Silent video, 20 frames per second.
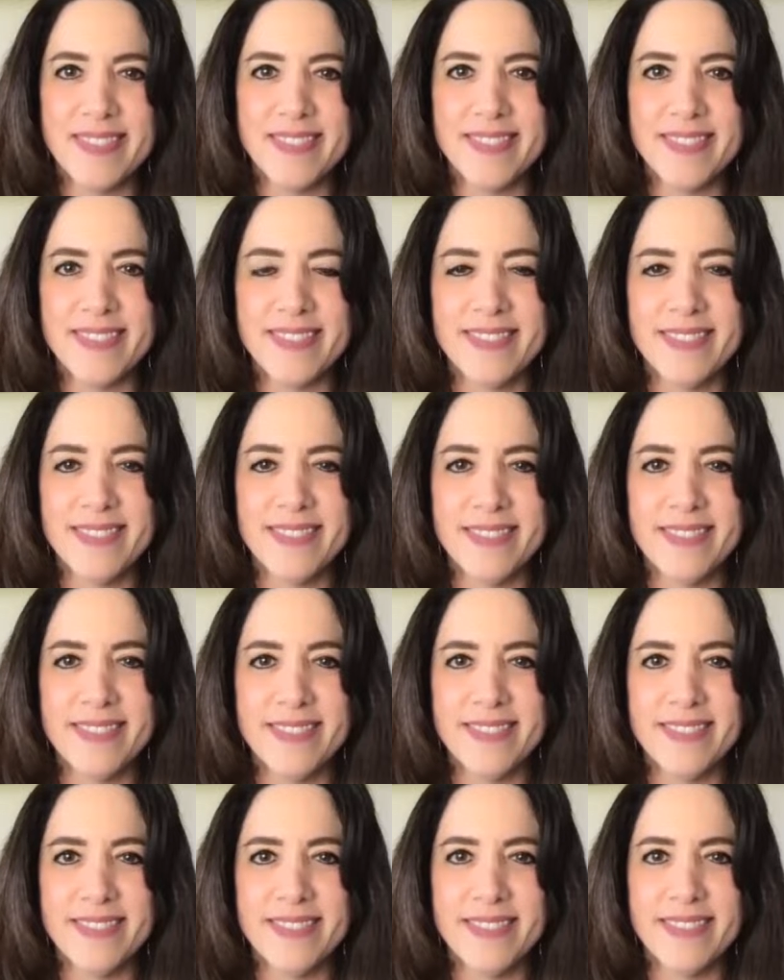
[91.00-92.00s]

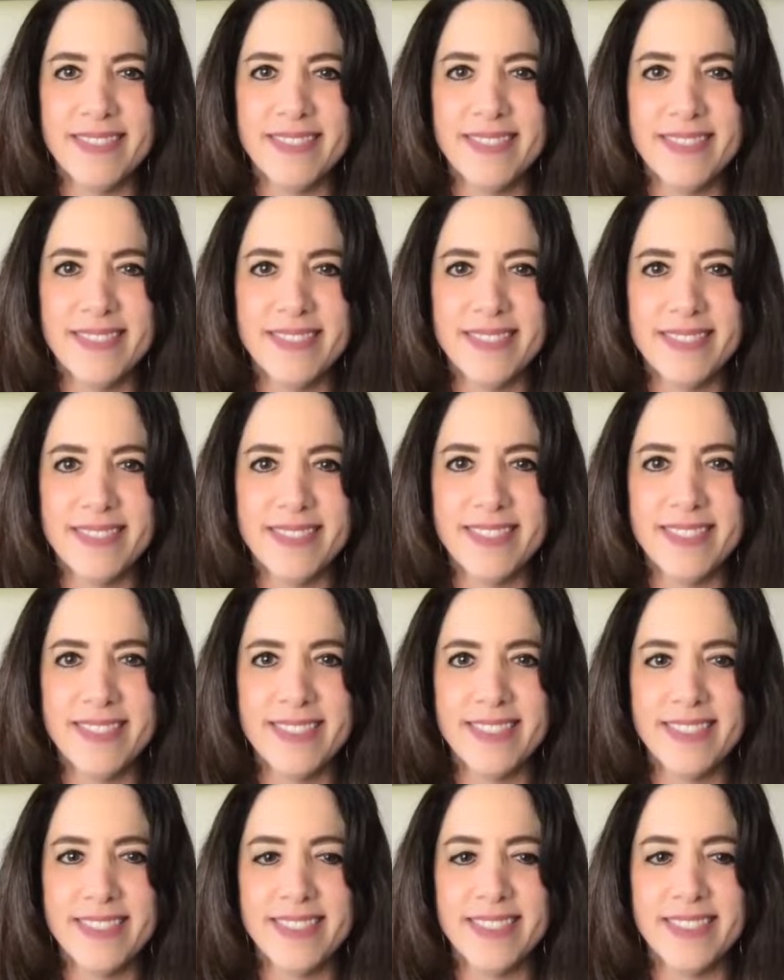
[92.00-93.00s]

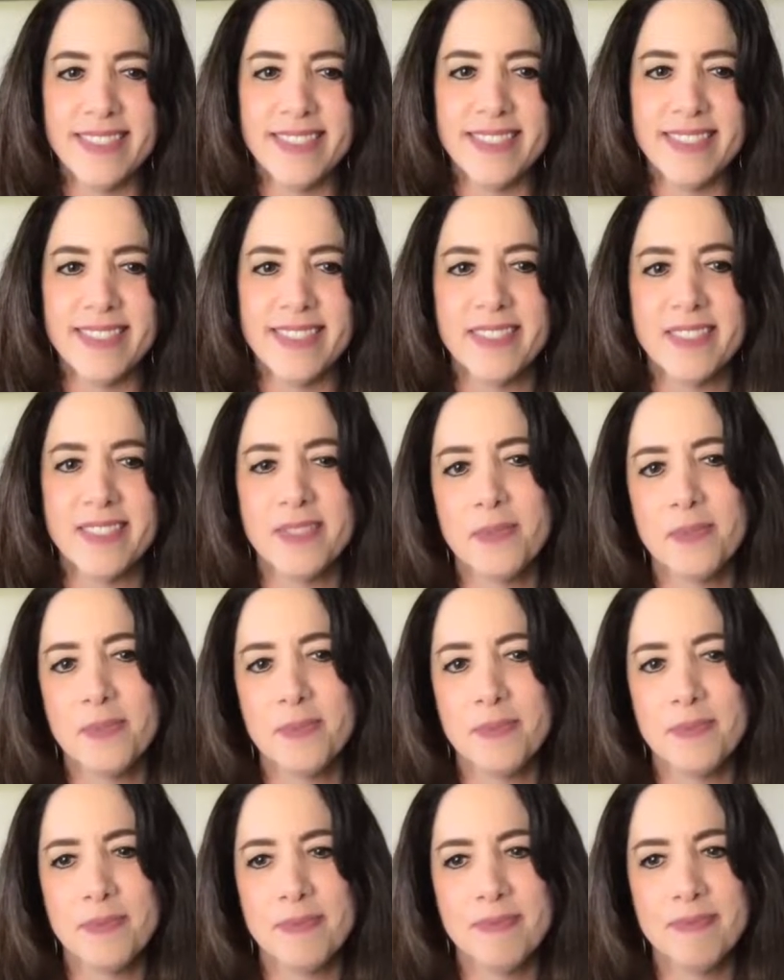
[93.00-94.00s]

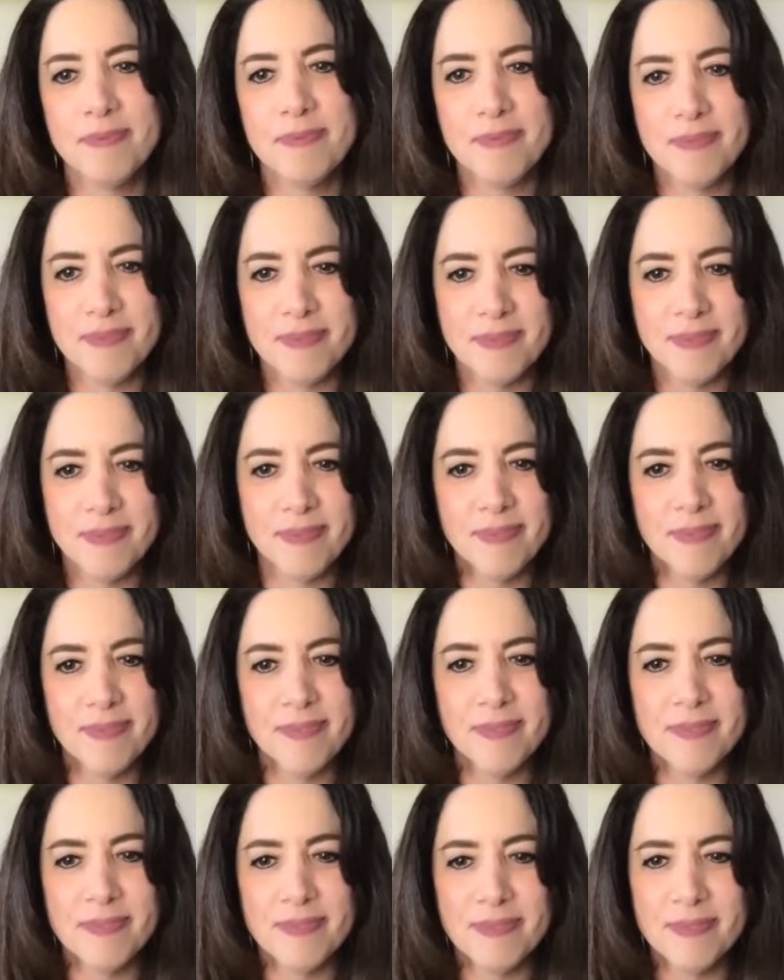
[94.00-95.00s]

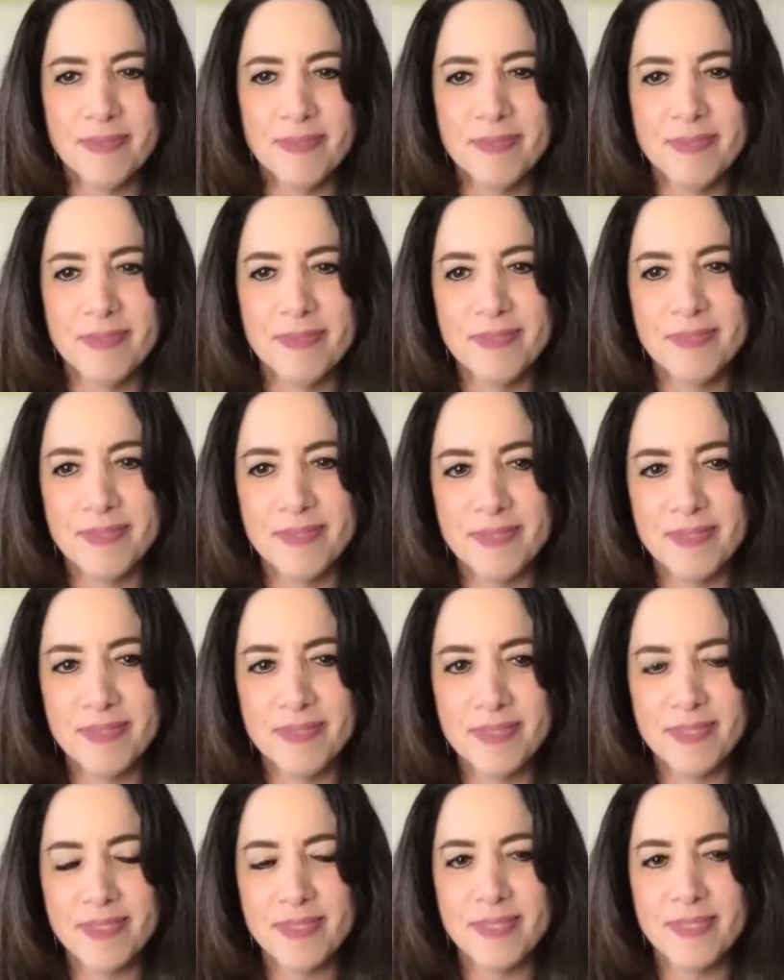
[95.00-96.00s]
The person shown says nothing.